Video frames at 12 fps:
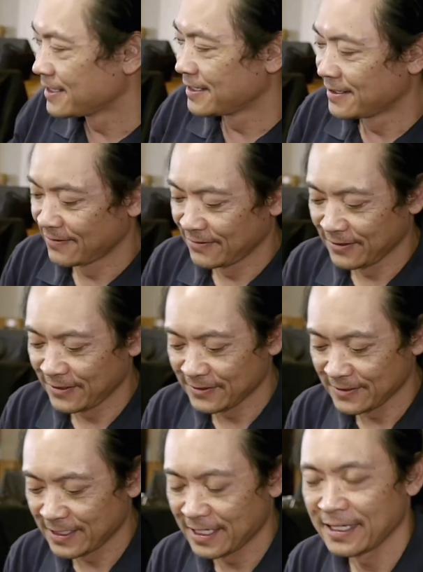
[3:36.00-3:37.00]
For
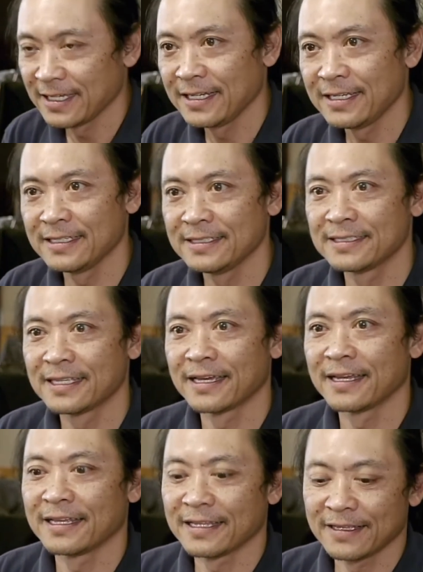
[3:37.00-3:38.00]
those kitties
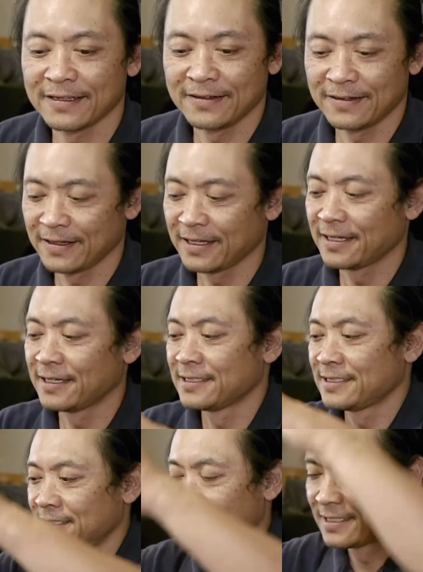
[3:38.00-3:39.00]
that... Oh
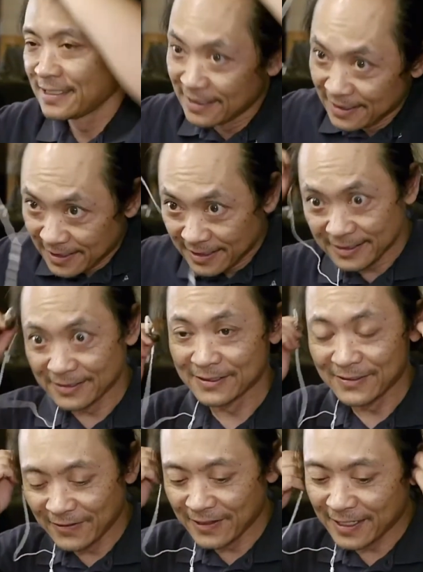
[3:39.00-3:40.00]
gosh. She was
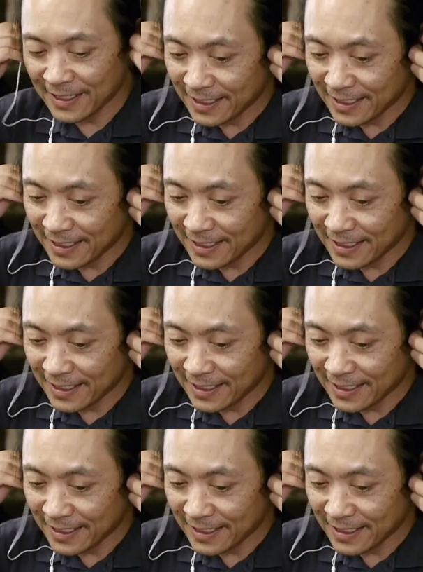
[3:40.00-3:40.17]
funny.